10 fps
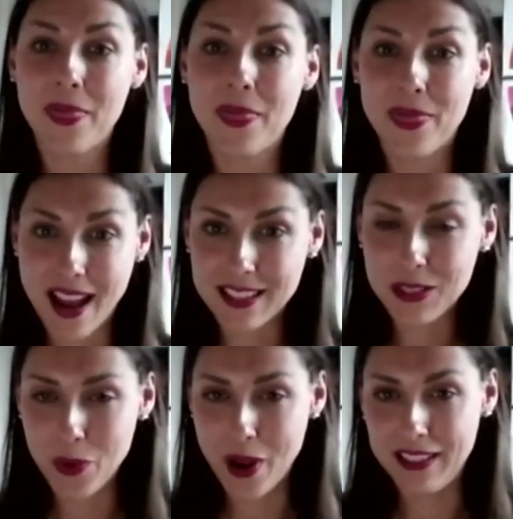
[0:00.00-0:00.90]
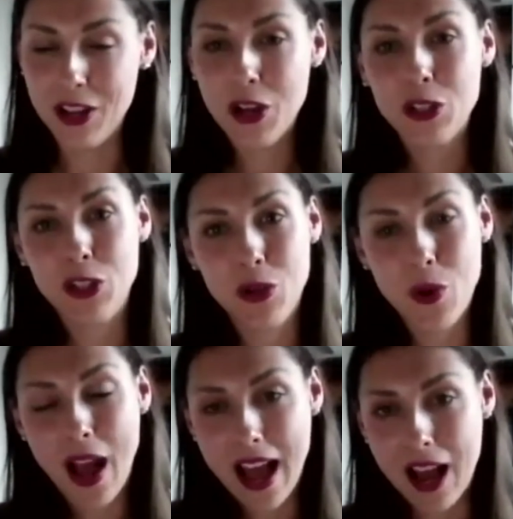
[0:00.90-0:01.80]
that is when you
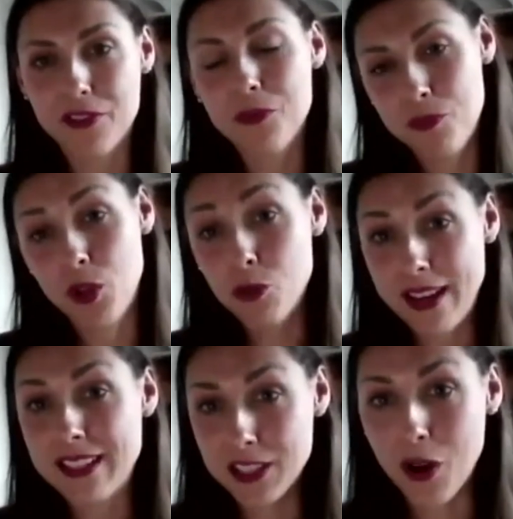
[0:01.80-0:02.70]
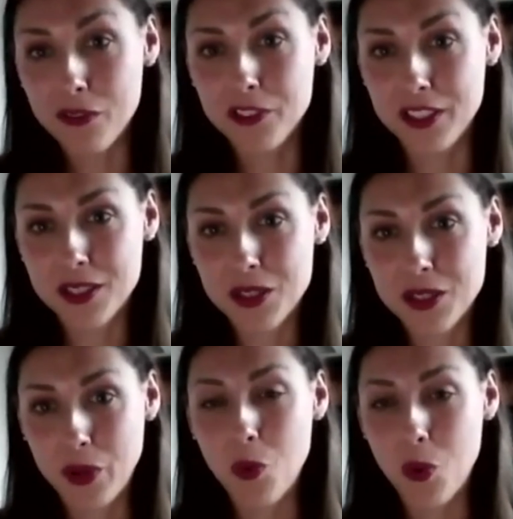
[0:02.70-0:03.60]
have the greatest confidence
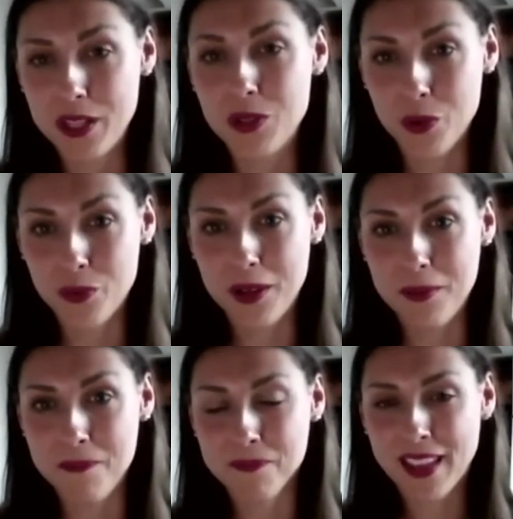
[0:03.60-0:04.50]
when you walk into a room.